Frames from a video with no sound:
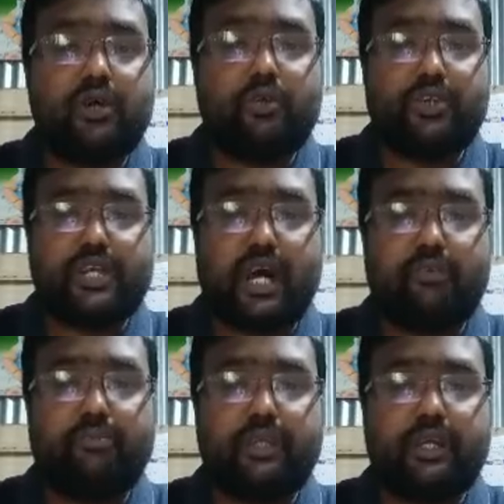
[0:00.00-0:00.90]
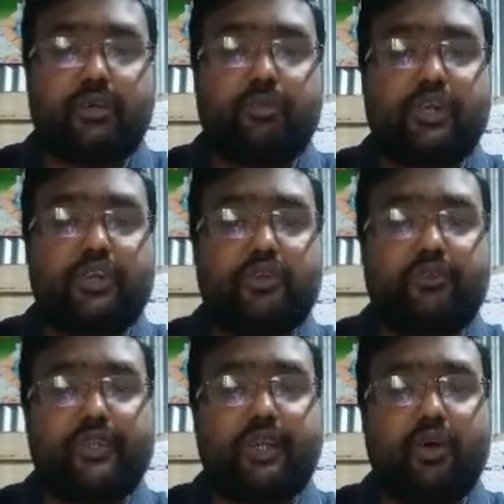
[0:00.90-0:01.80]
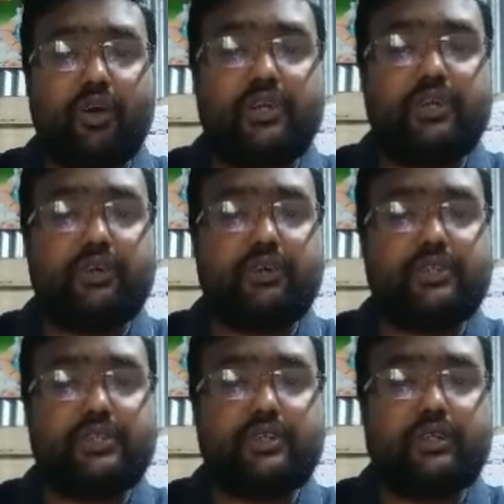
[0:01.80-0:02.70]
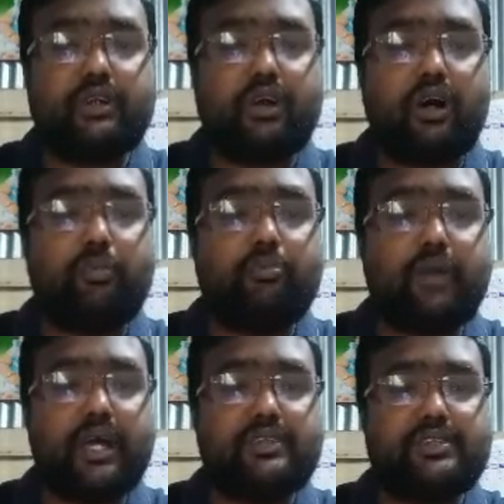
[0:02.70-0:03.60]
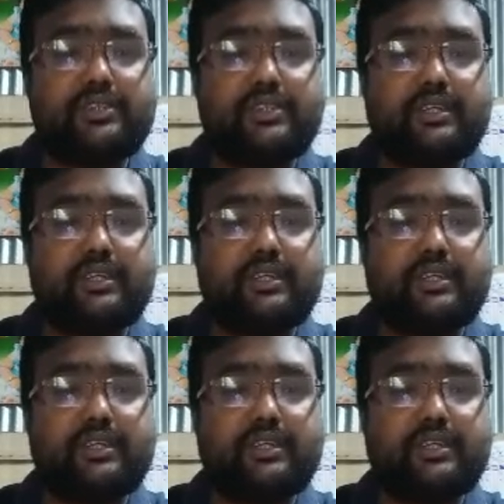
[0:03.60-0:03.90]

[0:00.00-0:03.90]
which have been accumulated over the long years of man's